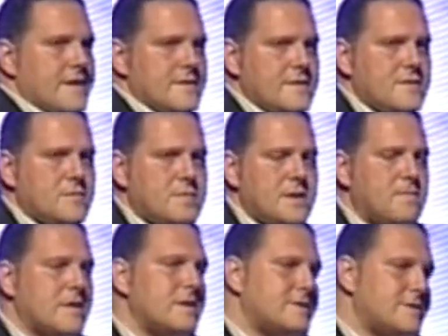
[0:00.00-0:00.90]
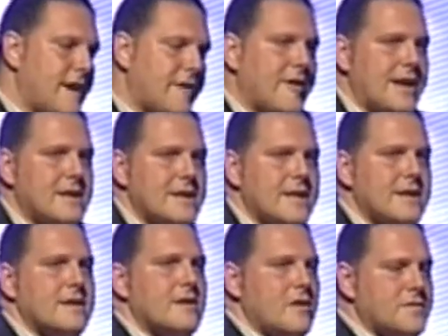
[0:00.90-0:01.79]
these people
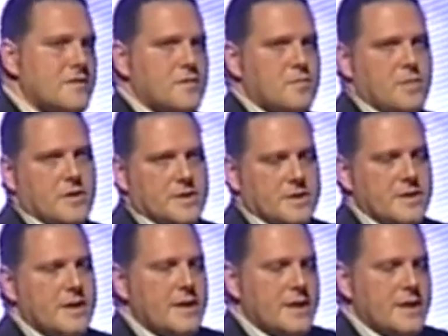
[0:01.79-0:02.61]
directly on the spot